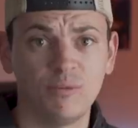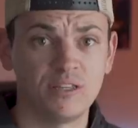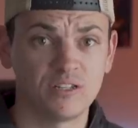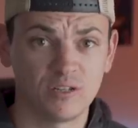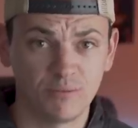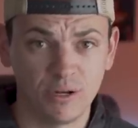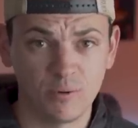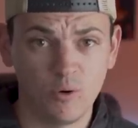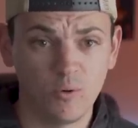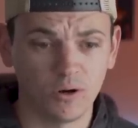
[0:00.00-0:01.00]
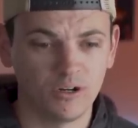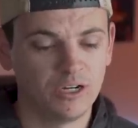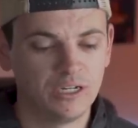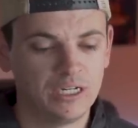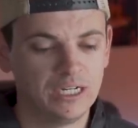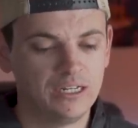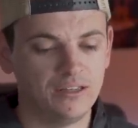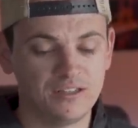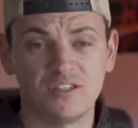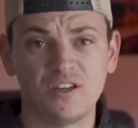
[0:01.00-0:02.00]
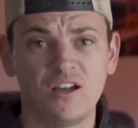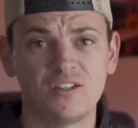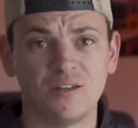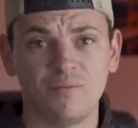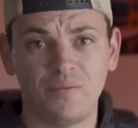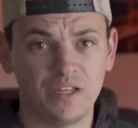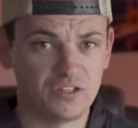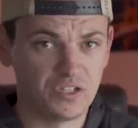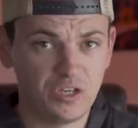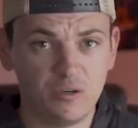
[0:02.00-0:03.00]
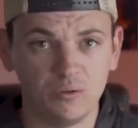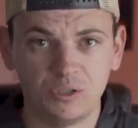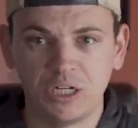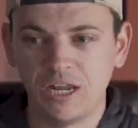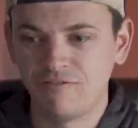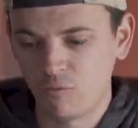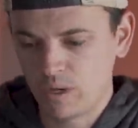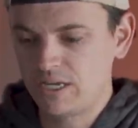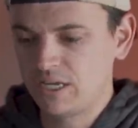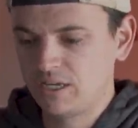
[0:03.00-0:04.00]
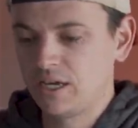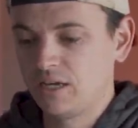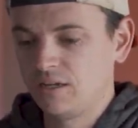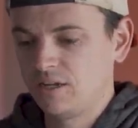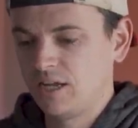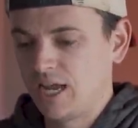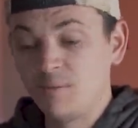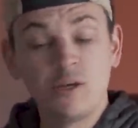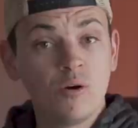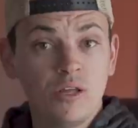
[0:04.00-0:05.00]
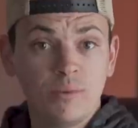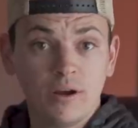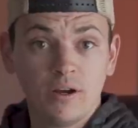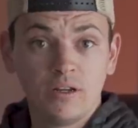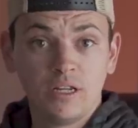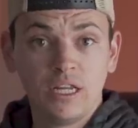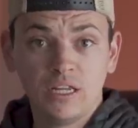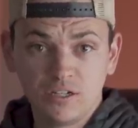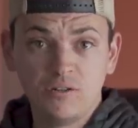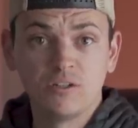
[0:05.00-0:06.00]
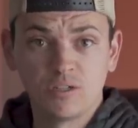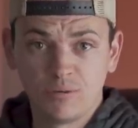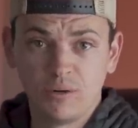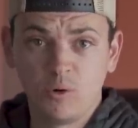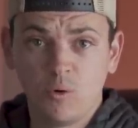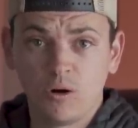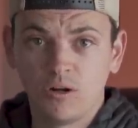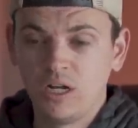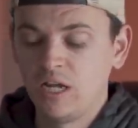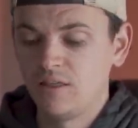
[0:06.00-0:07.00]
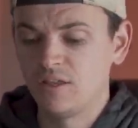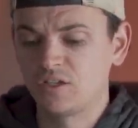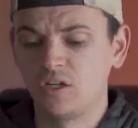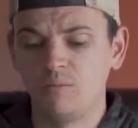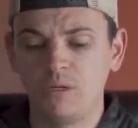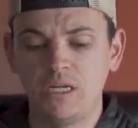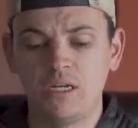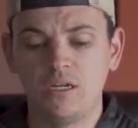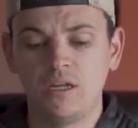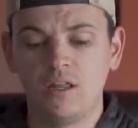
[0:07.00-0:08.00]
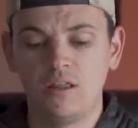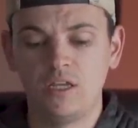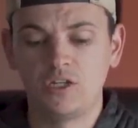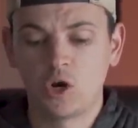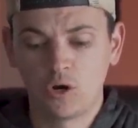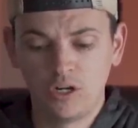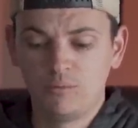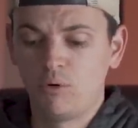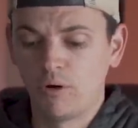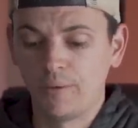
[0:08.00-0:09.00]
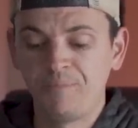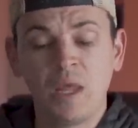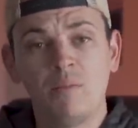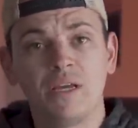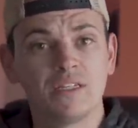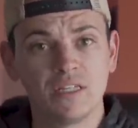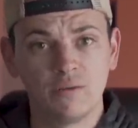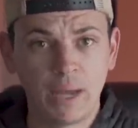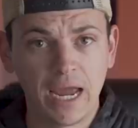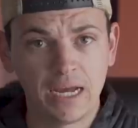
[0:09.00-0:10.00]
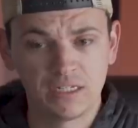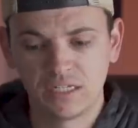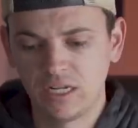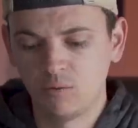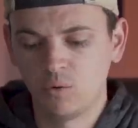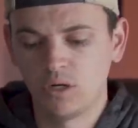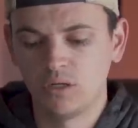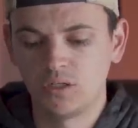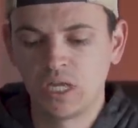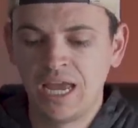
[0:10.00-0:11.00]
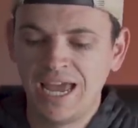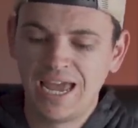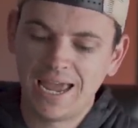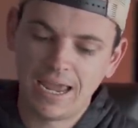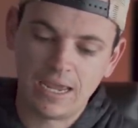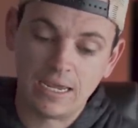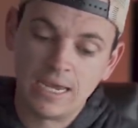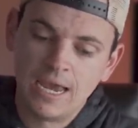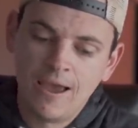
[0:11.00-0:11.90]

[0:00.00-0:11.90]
by the Supreme Court. This is awesome. This is huge. If we can get Amy Coney Barrett into the Supreme Court, this could be the turning point, because in the past it was a